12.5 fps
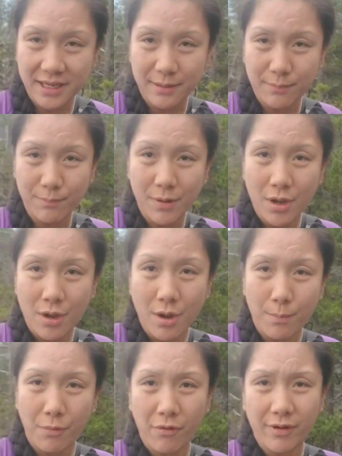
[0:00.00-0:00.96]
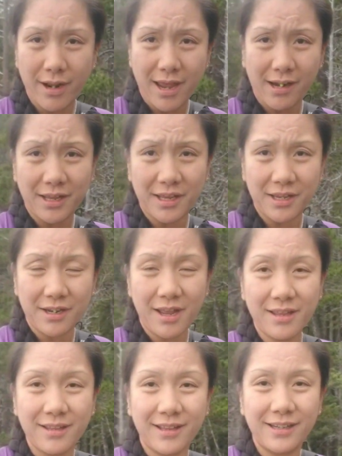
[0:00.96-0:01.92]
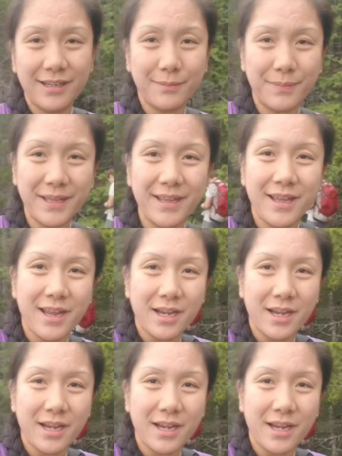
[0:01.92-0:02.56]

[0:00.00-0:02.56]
and Bowen Island, a little bit.